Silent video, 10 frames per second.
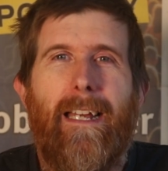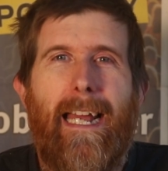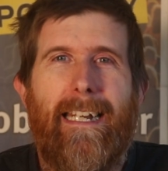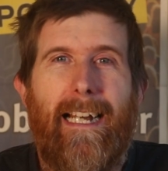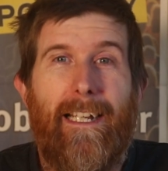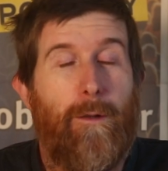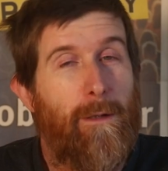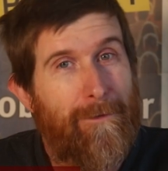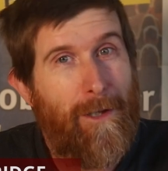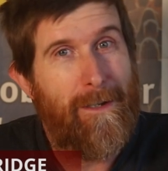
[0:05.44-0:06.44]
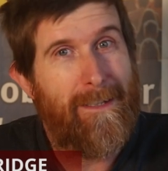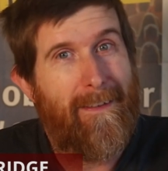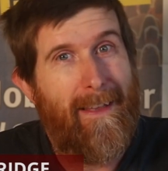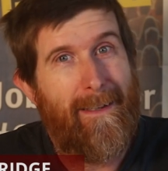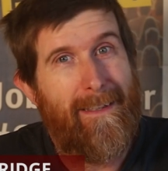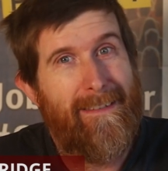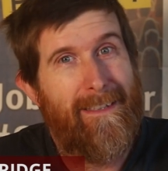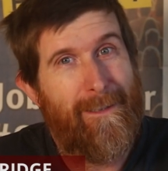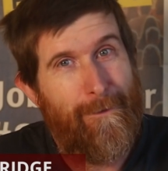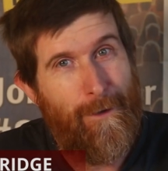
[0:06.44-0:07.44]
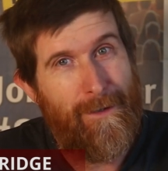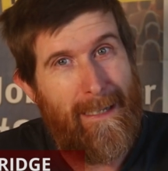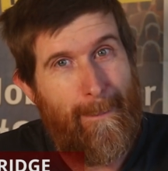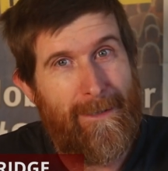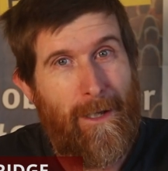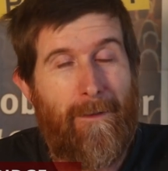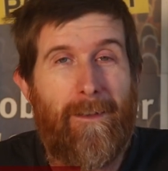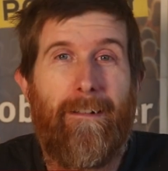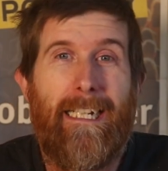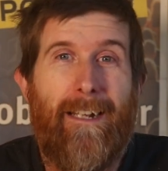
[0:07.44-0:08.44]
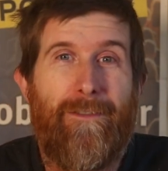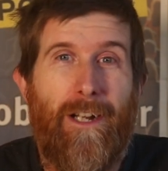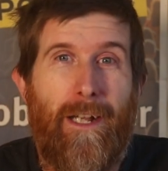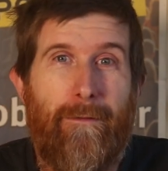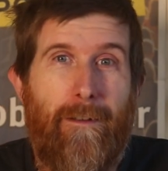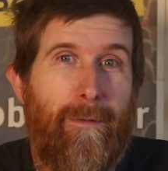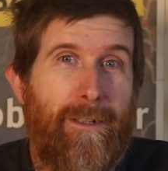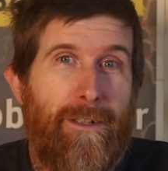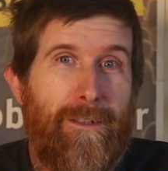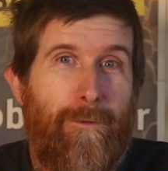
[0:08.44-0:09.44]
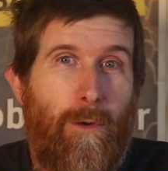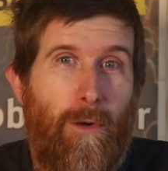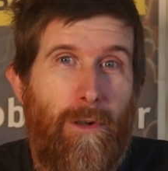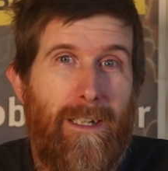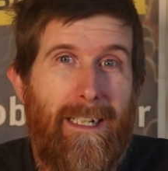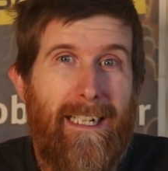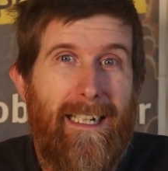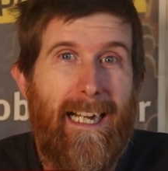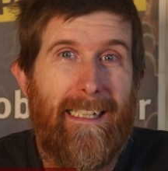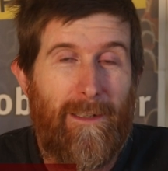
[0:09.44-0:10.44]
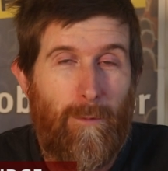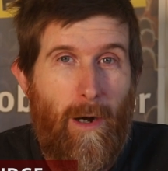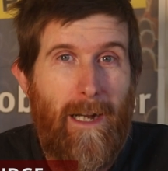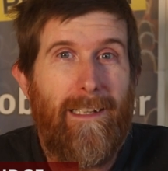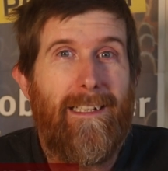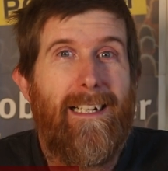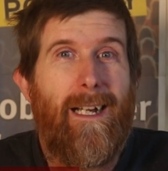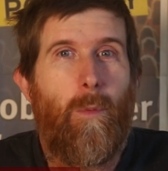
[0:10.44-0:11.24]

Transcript: and uh, you will have noticed that this is the first episode of the Green Left Show that we've produced for a little while.